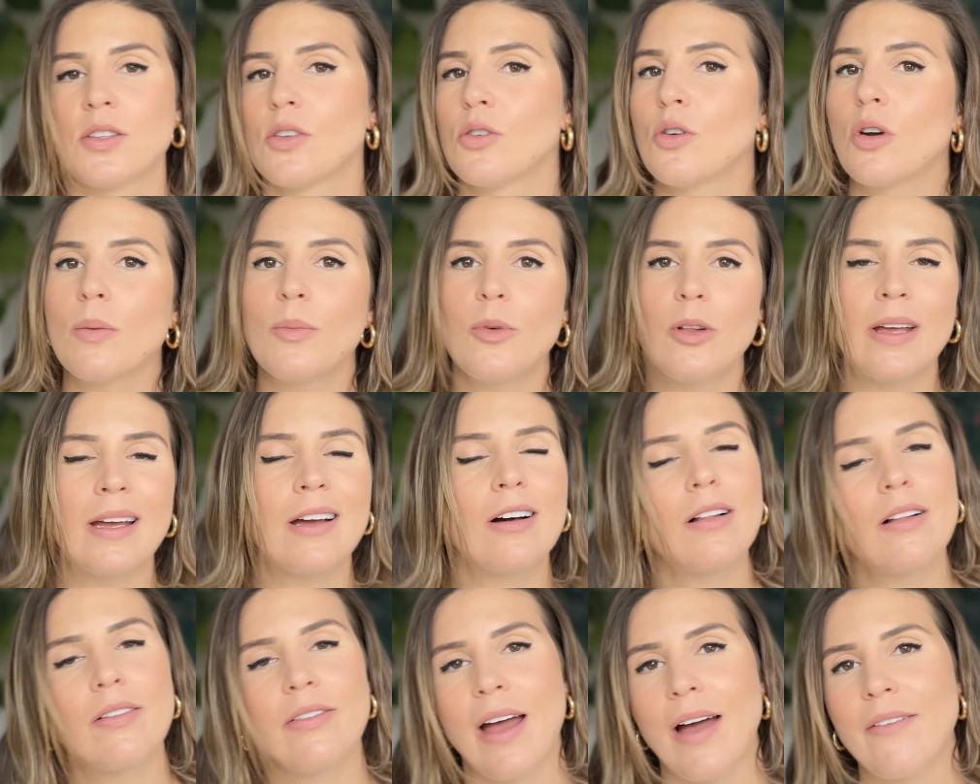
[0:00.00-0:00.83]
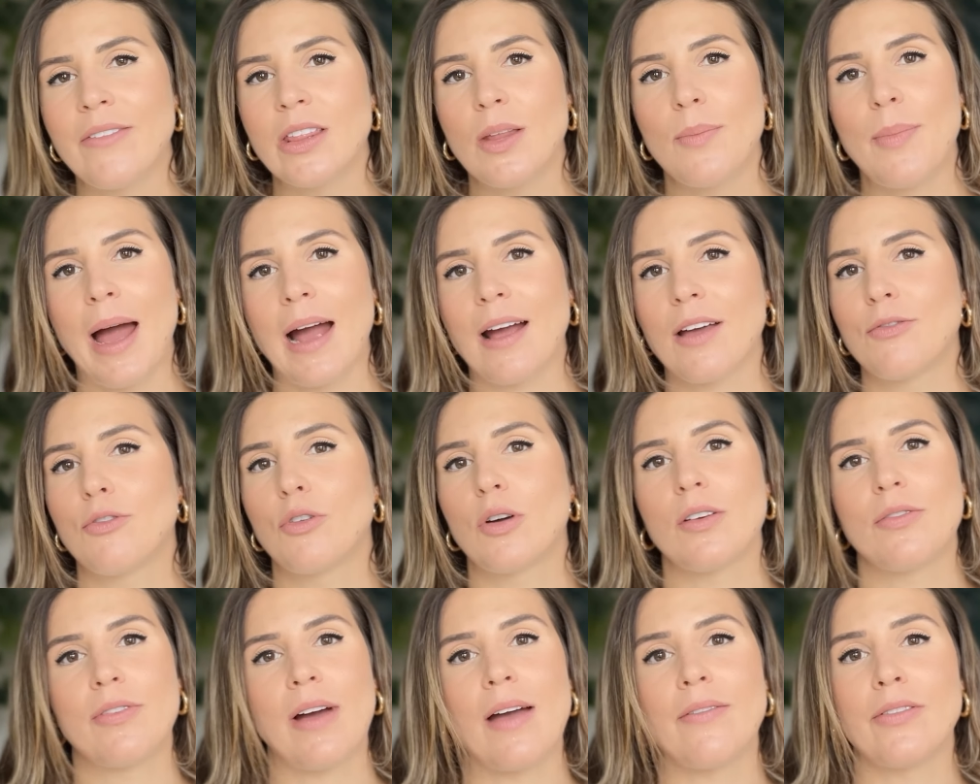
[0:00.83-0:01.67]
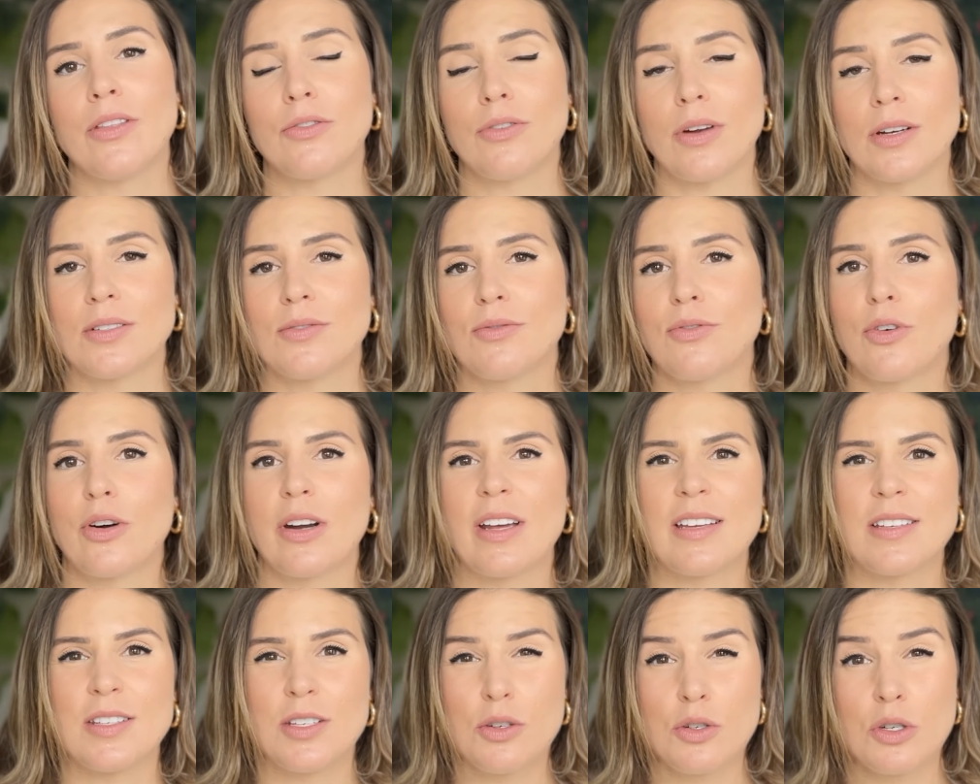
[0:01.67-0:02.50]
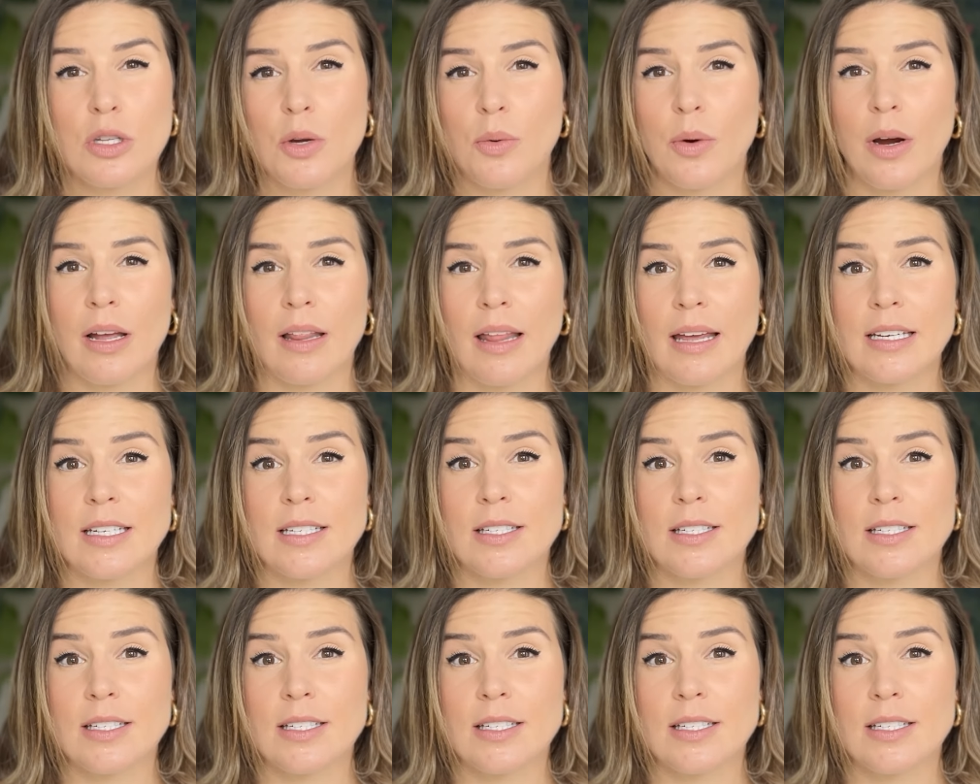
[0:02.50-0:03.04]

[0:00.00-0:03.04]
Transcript: the normal angle of having the back at 45 and the front at 40 is usually where I like to